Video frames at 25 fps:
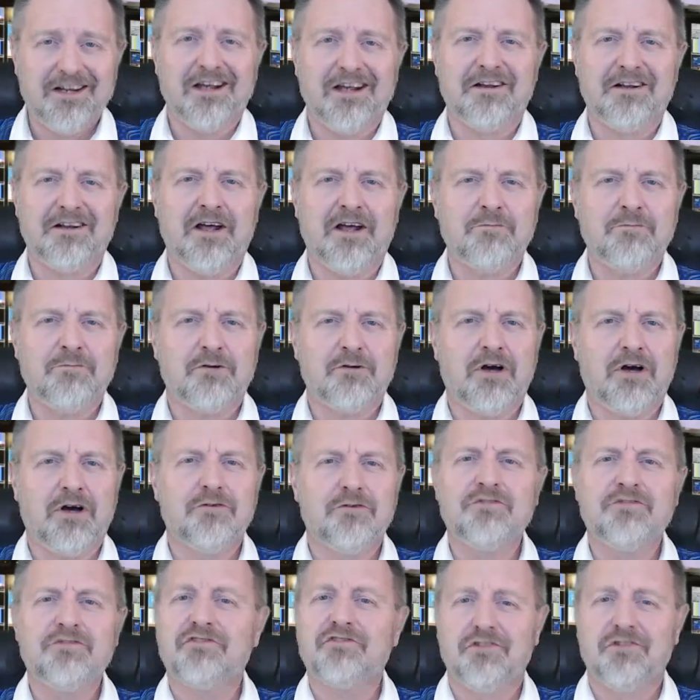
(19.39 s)
And I'm your
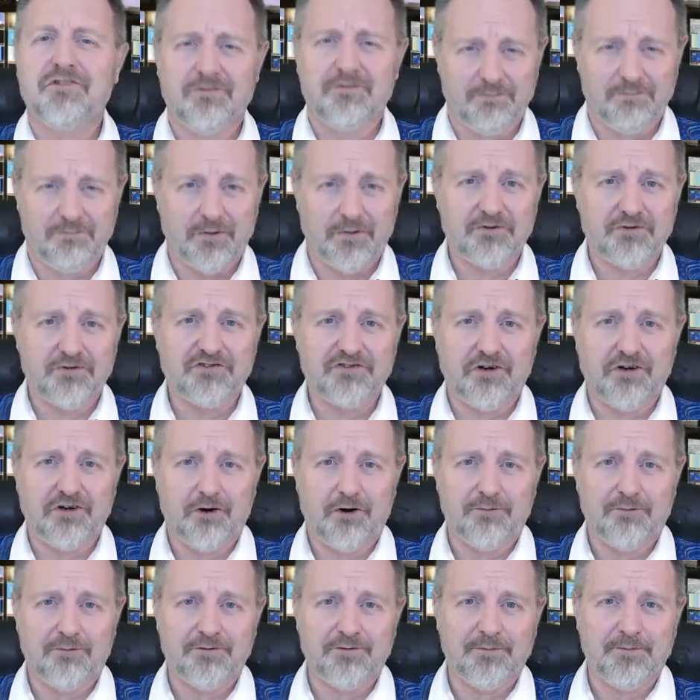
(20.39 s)
host, Bill
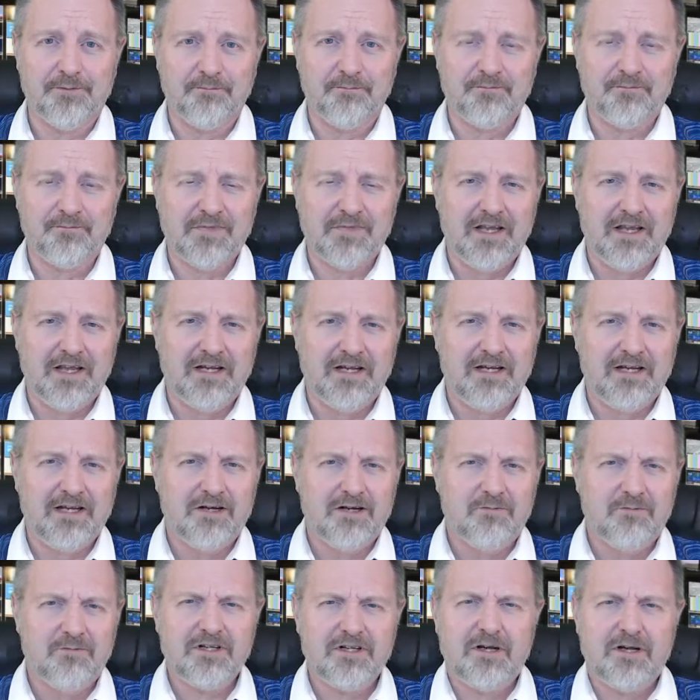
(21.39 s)
Stone. I
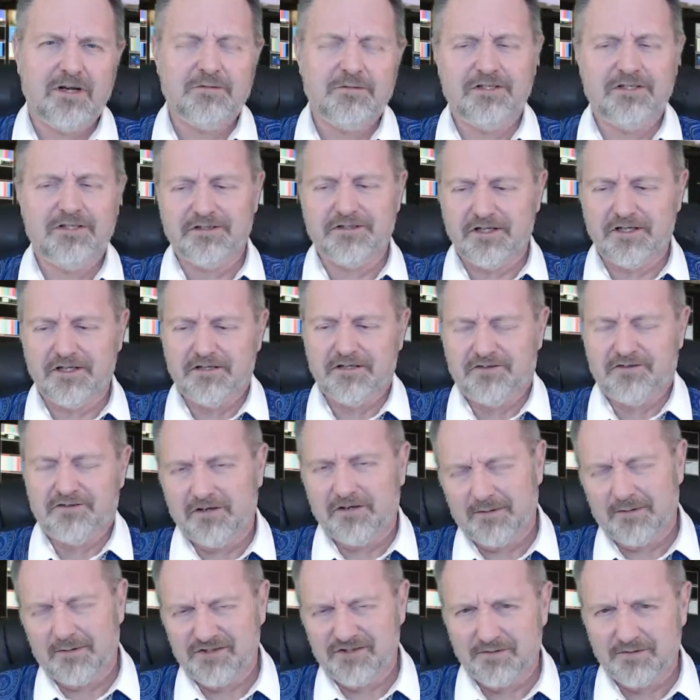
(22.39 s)
want to come to you today to
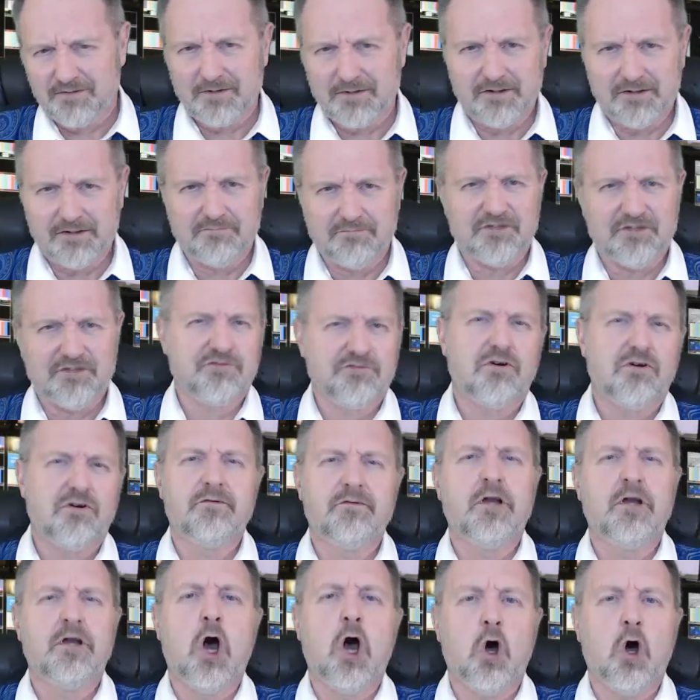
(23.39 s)
talk about something that was
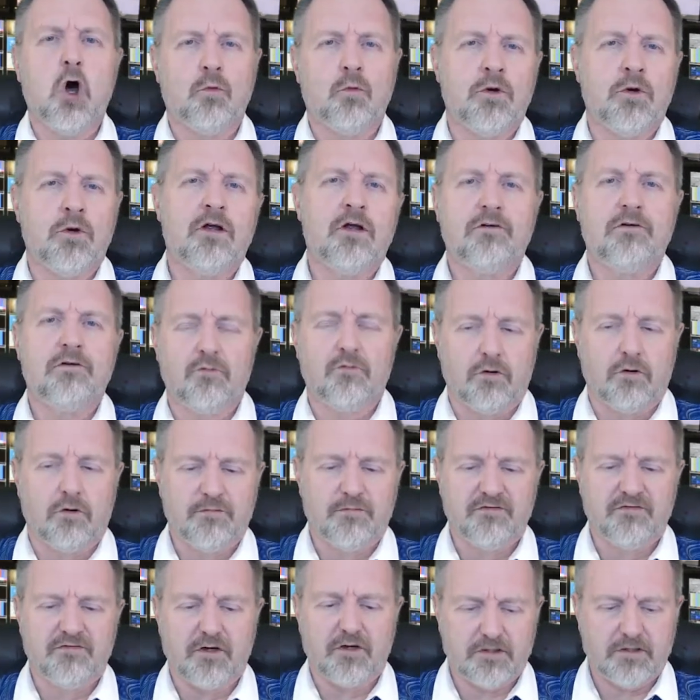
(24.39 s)
driven home for
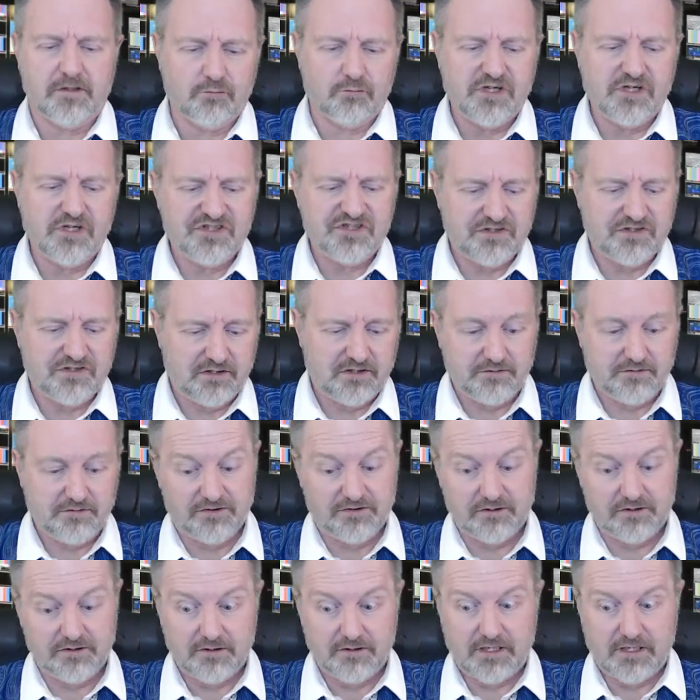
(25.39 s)
me fairly recently,
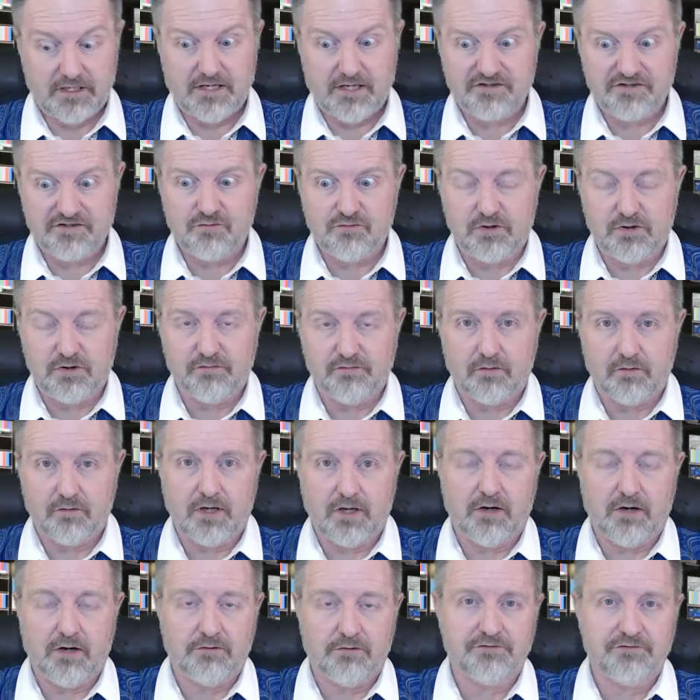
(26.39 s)
within the last
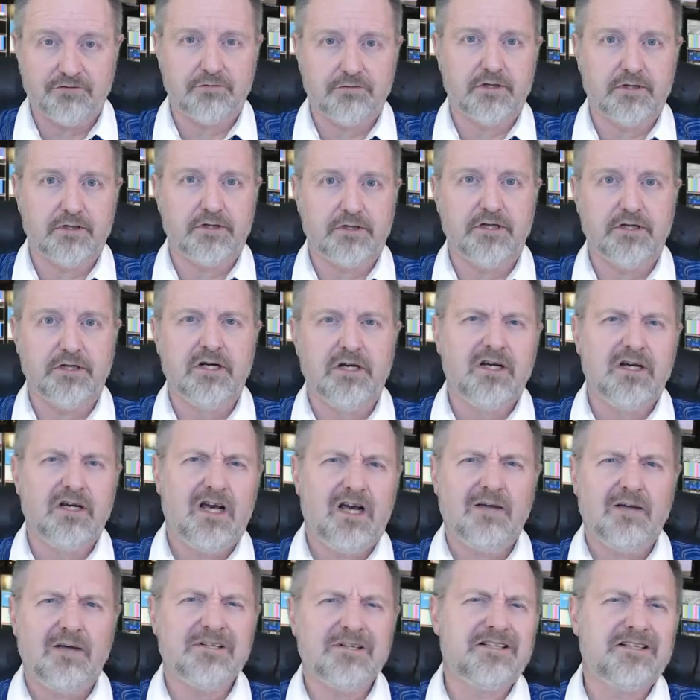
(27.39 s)
24 hours, really.
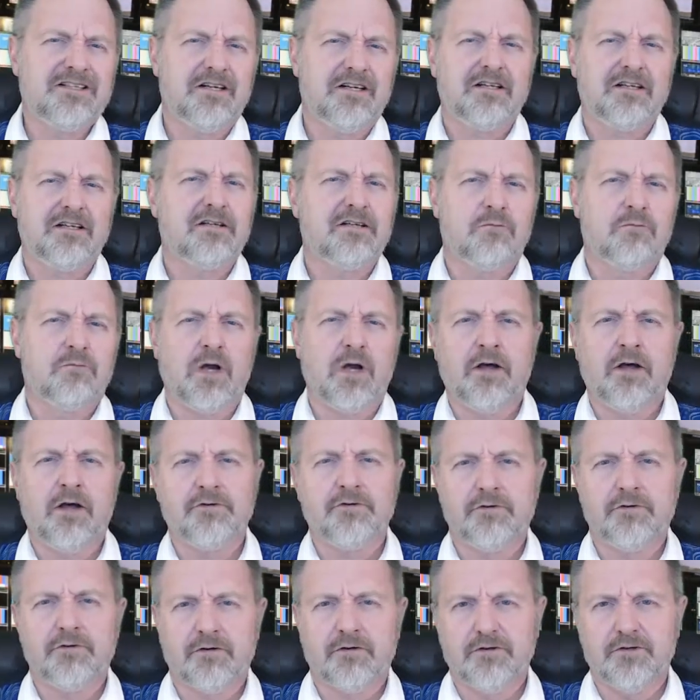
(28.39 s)
I've been kicking
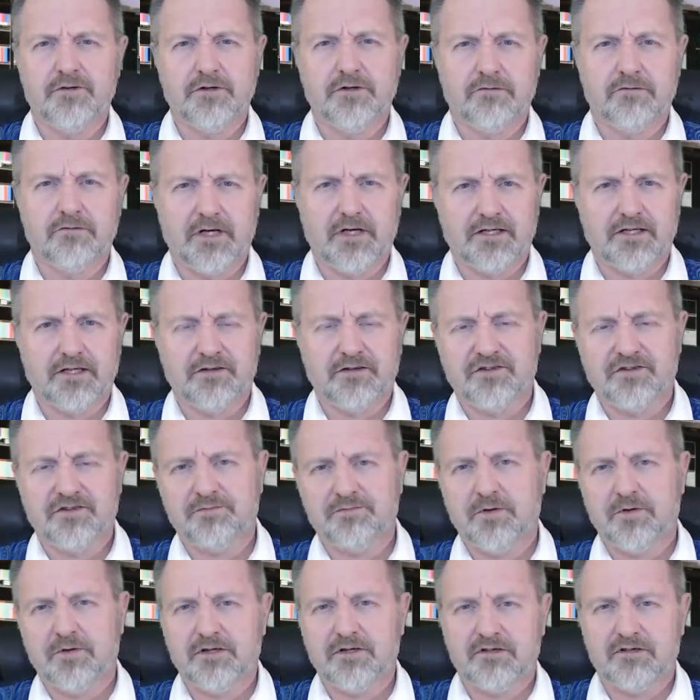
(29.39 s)
around doing a video like this,
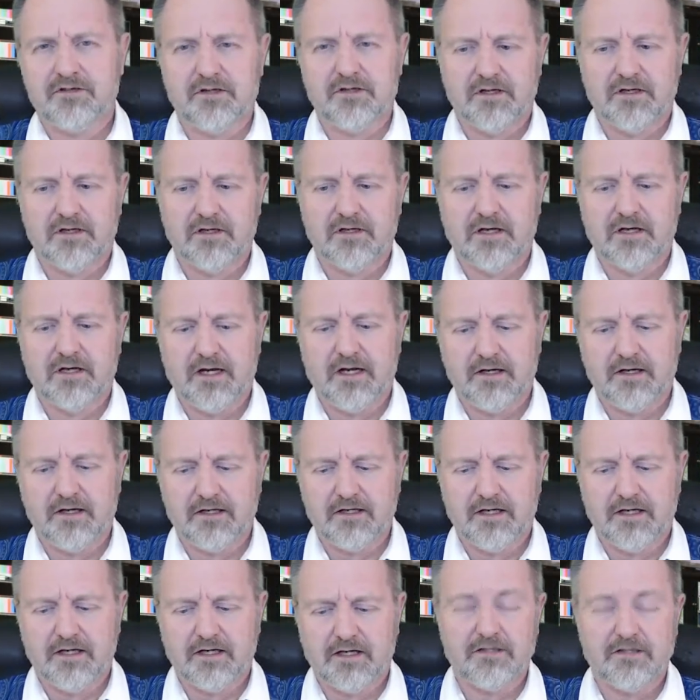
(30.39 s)
but
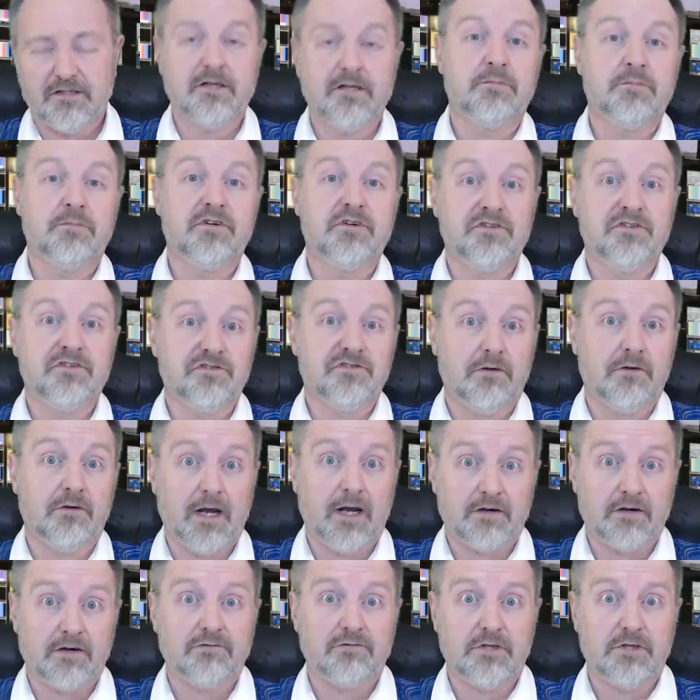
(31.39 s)
I had an impetus to
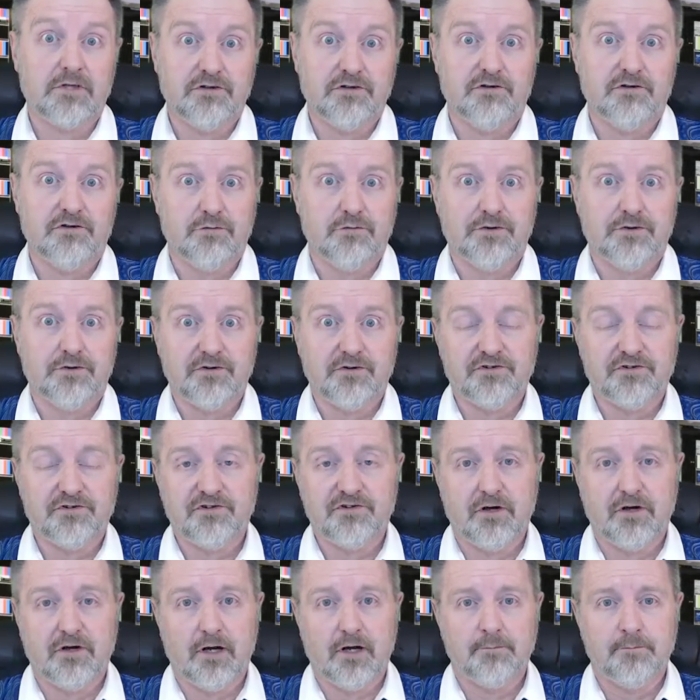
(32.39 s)
actually do it this
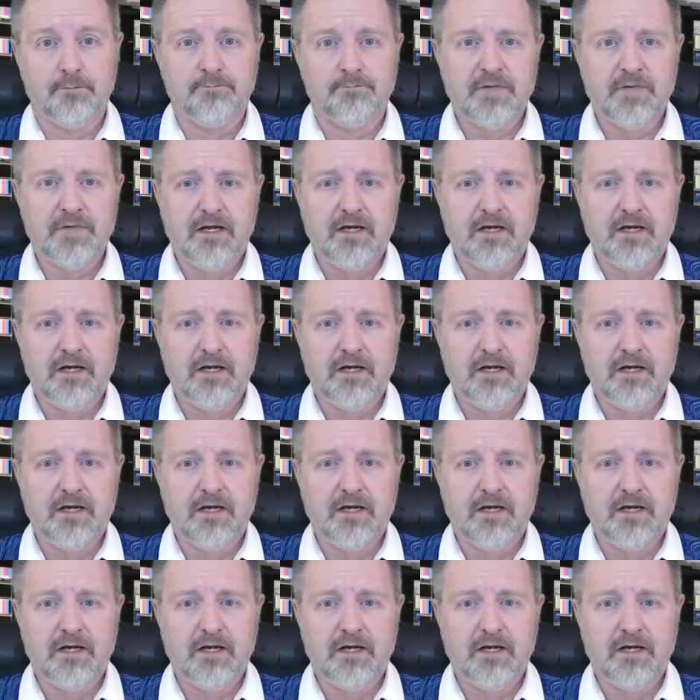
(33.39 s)
time.